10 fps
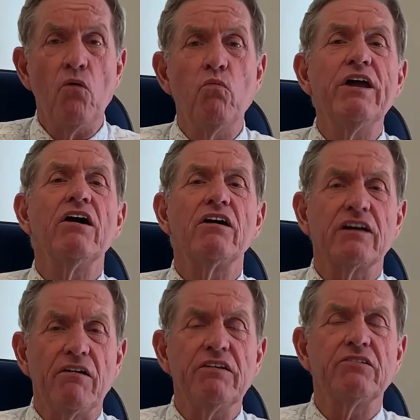We are
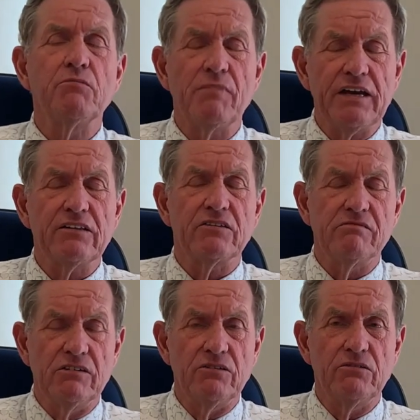going to make the
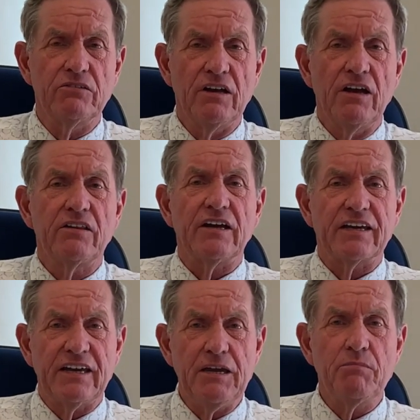rules that
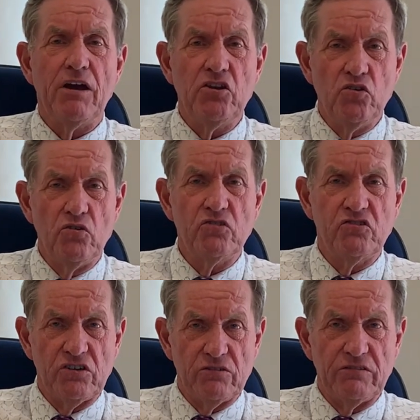keep your
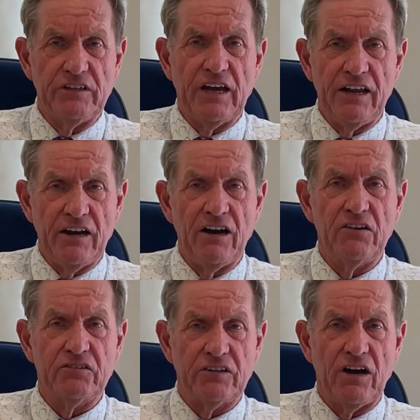children and our
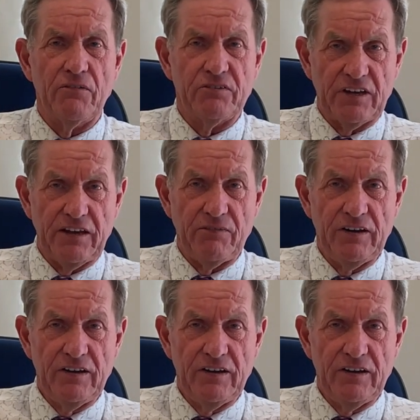staff safe.